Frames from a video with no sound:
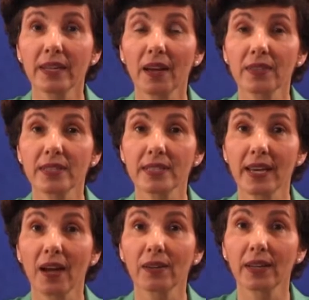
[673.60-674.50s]
Now the
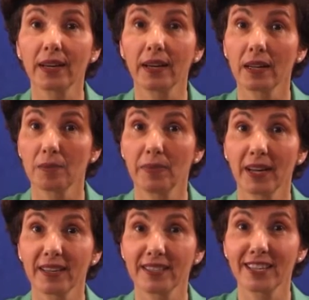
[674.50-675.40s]
sound K
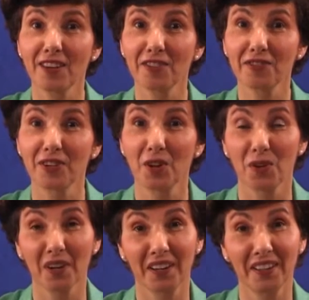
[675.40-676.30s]
by itself
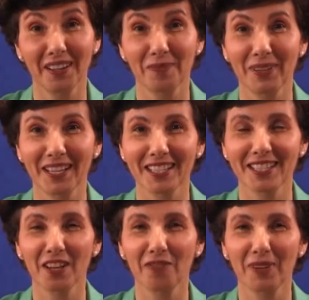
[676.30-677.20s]
or G by
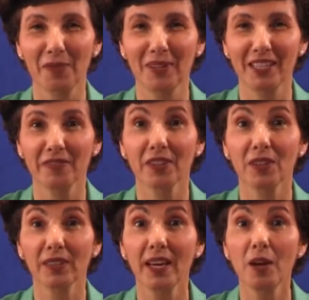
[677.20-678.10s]
itself might be
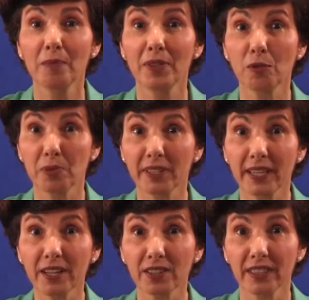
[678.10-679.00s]
difficult, but they're
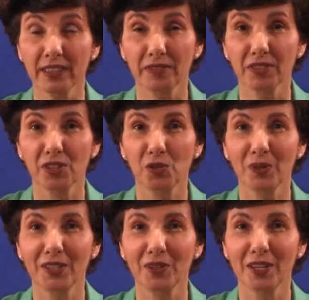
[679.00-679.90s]
particularly difficult
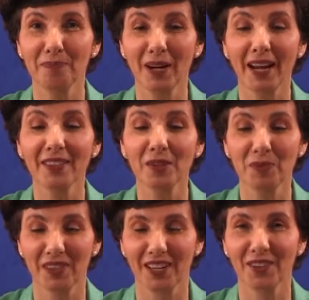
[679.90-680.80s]
when you combine
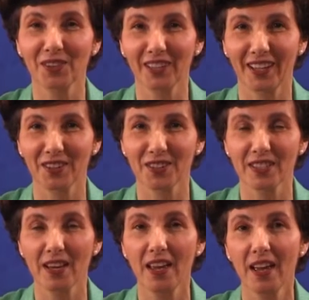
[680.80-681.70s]
them with other
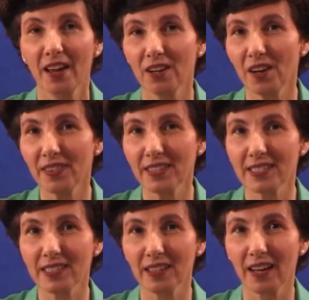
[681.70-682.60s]
letters. And on
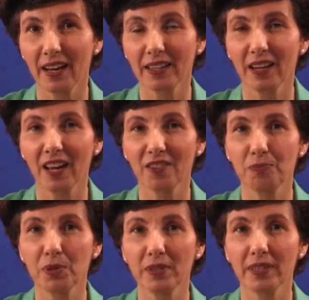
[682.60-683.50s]
this slide, I
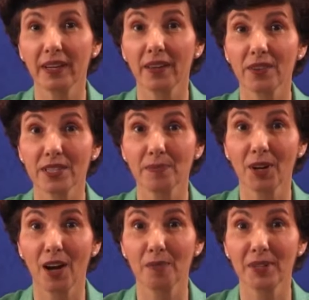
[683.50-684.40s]
have put together some
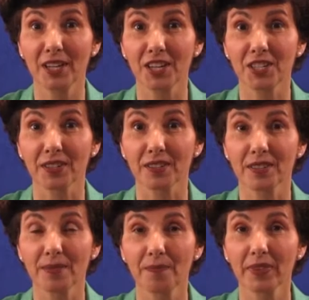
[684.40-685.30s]

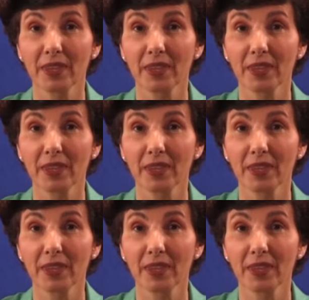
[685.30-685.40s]
combinations.